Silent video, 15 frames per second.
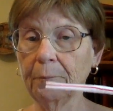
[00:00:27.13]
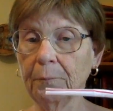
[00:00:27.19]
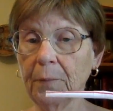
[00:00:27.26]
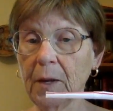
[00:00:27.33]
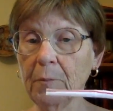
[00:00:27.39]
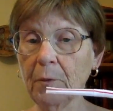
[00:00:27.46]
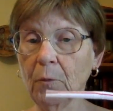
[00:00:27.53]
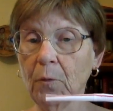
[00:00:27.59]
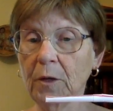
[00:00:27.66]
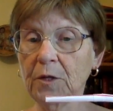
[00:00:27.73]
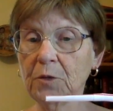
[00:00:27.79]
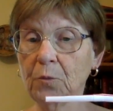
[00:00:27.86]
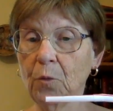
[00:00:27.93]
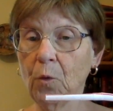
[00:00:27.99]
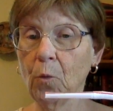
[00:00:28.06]
Paper
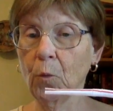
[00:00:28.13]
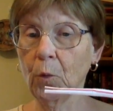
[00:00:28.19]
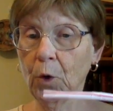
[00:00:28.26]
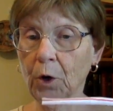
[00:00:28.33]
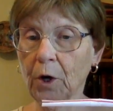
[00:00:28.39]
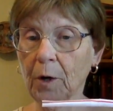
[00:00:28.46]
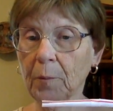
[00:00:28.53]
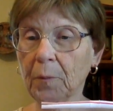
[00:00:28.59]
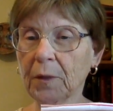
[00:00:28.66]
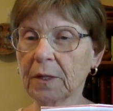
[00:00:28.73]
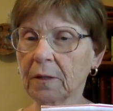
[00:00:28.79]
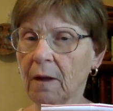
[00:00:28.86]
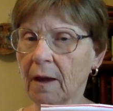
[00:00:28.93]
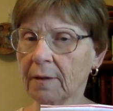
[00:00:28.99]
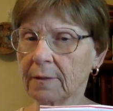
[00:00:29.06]
ones will work, but
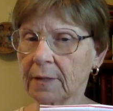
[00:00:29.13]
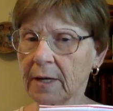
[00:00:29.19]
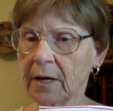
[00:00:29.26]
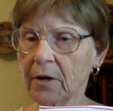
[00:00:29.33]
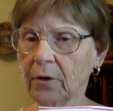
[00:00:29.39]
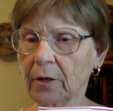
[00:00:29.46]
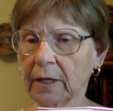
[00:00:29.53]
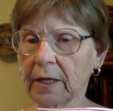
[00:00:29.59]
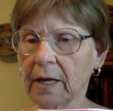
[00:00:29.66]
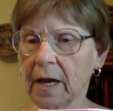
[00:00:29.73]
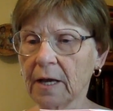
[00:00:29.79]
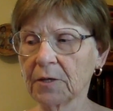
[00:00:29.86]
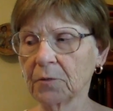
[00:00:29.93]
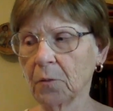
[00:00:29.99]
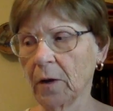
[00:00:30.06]
not nearly
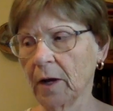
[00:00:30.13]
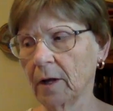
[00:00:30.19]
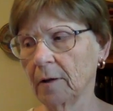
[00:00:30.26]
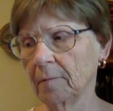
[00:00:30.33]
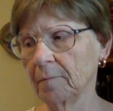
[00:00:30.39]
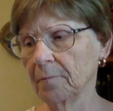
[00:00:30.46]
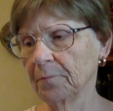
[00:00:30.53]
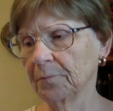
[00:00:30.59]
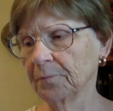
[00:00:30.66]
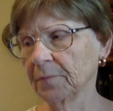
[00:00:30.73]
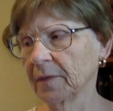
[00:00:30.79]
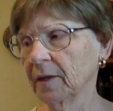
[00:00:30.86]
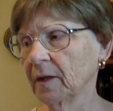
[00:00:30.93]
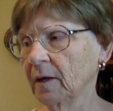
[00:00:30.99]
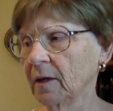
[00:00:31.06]
as well.
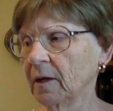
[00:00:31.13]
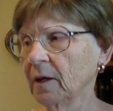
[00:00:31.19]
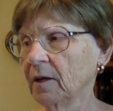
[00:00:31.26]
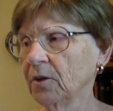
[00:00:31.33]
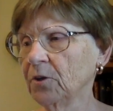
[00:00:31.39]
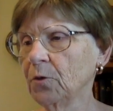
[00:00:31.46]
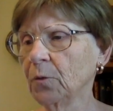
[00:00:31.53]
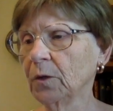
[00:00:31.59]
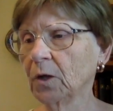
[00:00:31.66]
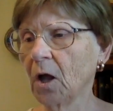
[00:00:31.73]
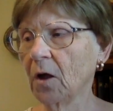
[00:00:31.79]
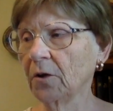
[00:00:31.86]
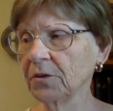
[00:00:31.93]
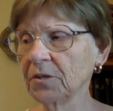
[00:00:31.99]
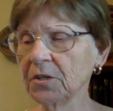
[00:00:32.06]
You will
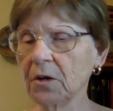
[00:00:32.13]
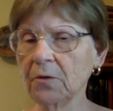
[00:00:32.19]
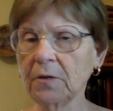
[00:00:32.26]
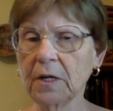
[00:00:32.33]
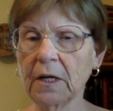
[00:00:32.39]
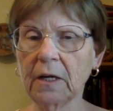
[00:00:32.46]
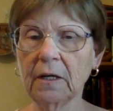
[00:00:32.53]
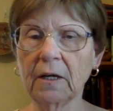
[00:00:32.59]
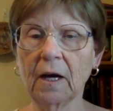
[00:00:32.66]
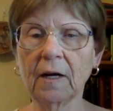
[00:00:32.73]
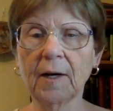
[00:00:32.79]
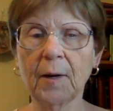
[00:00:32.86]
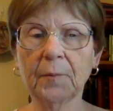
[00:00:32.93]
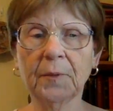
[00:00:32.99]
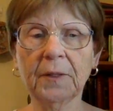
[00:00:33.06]
also need a
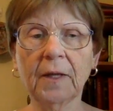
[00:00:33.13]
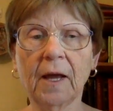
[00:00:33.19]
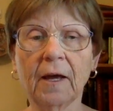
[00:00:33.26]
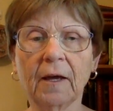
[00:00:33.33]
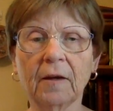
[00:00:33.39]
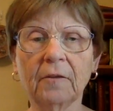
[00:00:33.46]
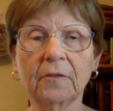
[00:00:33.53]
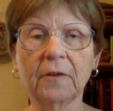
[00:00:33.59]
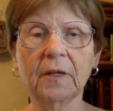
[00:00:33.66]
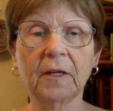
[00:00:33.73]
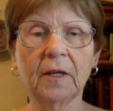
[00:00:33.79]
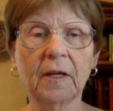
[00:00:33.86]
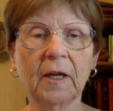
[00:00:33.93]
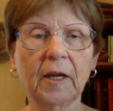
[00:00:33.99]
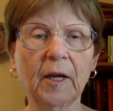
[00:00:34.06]
couple of
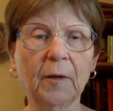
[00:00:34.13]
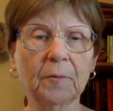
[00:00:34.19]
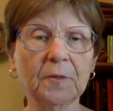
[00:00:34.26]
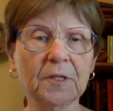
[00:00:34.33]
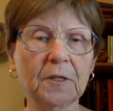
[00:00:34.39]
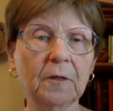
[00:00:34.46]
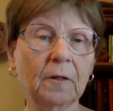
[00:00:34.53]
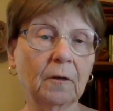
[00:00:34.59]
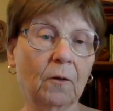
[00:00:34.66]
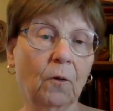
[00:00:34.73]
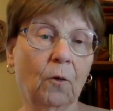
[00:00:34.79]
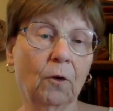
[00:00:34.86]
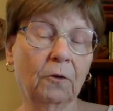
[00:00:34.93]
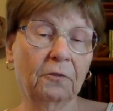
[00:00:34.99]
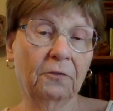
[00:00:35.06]
empty
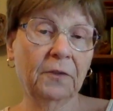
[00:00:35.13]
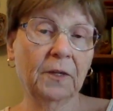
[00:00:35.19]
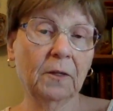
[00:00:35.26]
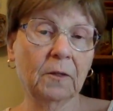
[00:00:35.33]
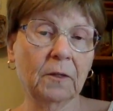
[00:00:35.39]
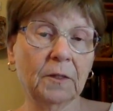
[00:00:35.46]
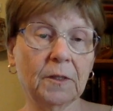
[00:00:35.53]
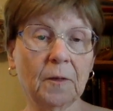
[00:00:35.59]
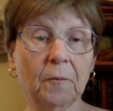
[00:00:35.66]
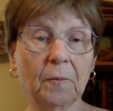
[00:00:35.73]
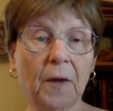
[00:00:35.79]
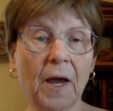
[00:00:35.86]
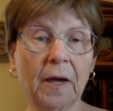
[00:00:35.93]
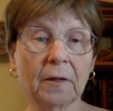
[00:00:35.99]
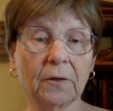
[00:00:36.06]
or filled
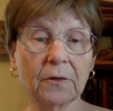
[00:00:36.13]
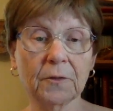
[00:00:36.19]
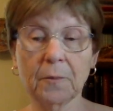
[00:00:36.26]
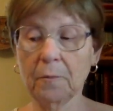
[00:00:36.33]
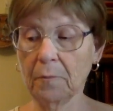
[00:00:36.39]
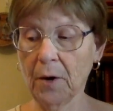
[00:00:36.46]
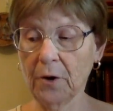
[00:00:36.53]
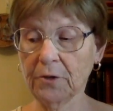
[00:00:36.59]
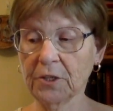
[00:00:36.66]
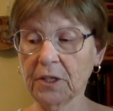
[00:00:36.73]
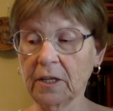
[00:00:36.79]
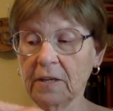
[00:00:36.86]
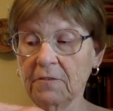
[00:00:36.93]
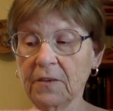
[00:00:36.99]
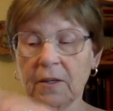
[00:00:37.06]
bottles.
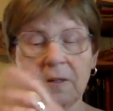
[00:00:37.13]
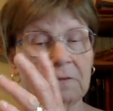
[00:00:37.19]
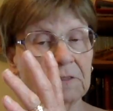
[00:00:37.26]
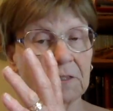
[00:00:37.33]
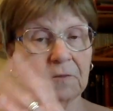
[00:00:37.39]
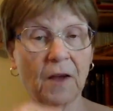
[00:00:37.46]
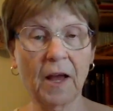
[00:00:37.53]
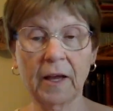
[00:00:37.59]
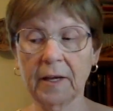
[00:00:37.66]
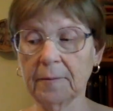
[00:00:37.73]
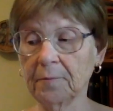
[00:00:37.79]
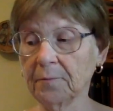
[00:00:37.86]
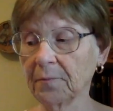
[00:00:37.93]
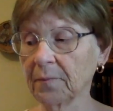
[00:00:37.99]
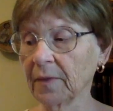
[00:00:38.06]
Partially filled is fine.